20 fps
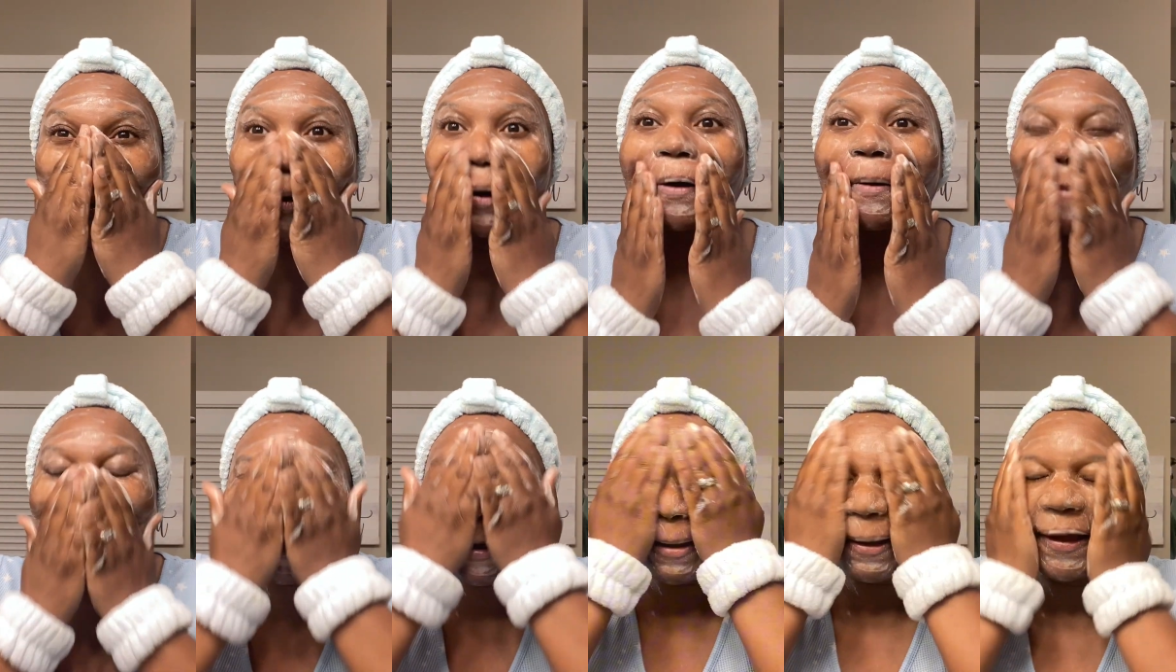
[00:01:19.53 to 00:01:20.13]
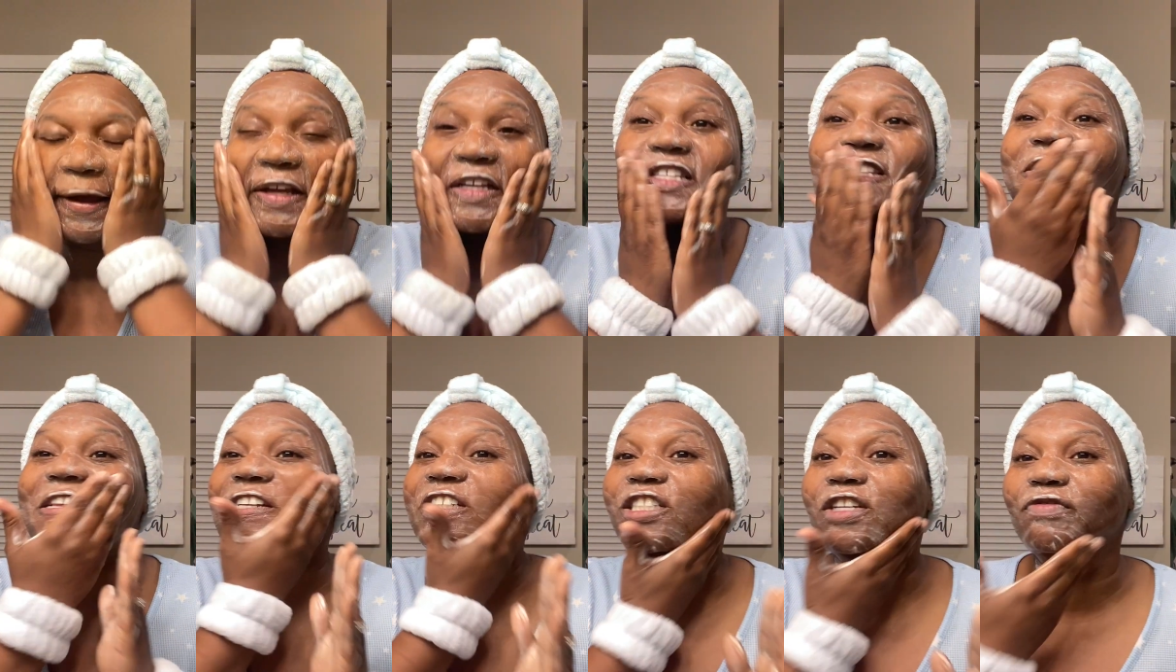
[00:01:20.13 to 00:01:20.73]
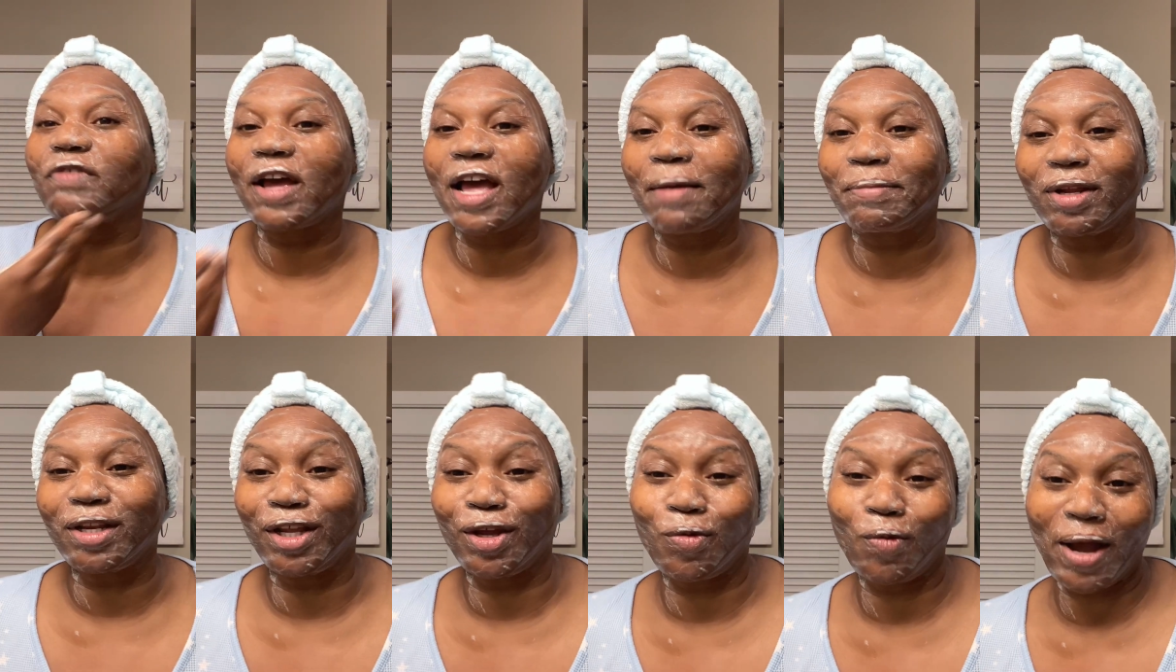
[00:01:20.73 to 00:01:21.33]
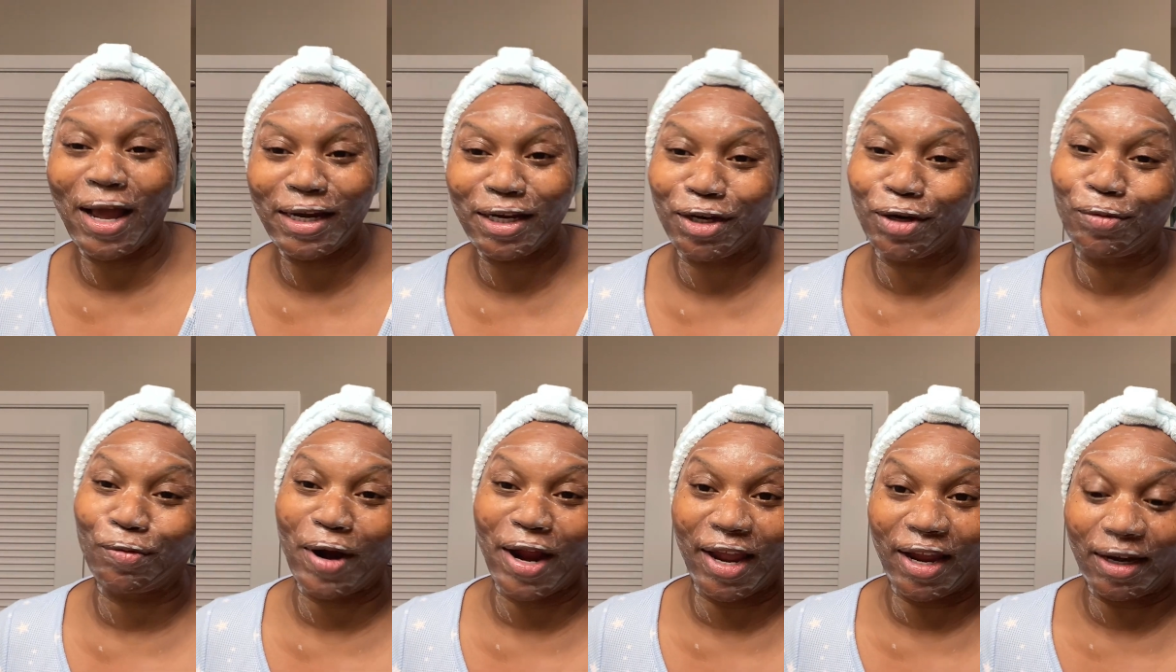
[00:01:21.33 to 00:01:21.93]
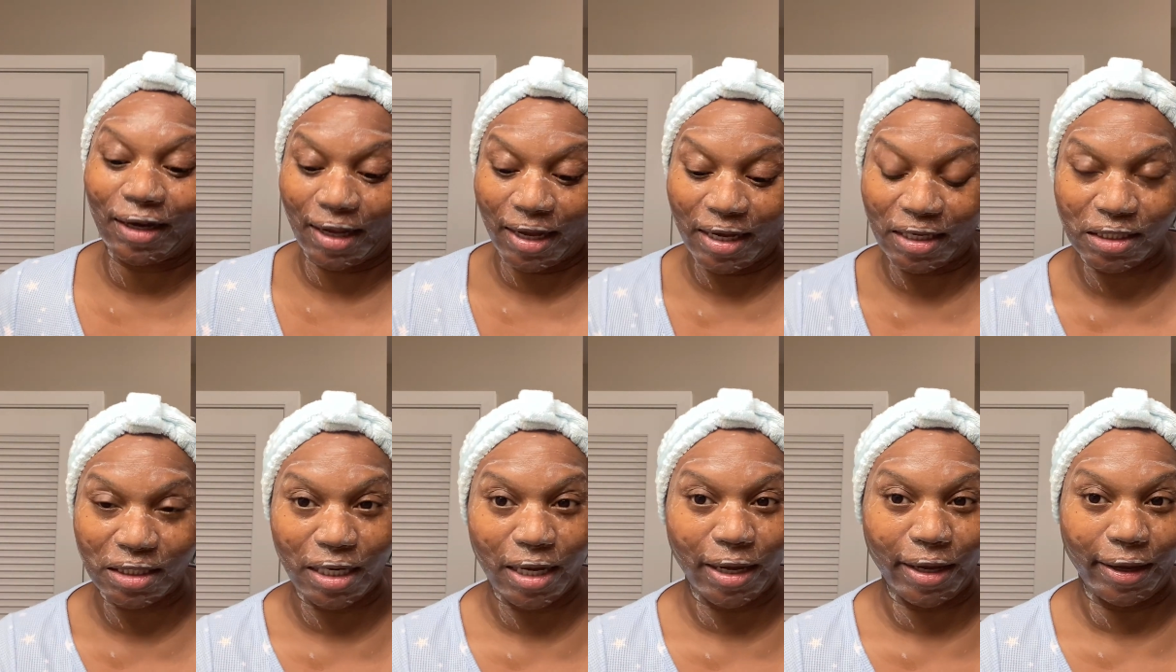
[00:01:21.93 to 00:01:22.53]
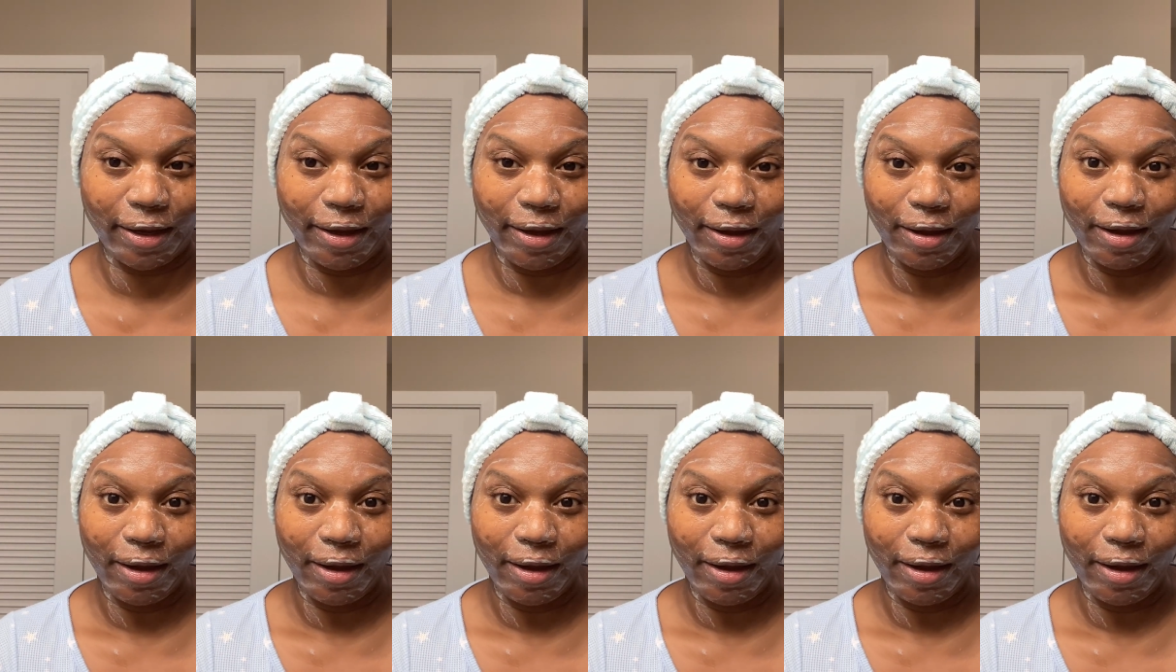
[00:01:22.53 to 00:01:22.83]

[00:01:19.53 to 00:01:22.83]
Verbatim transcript: Oh my God, it's such a vibe. And then why did it rain last night?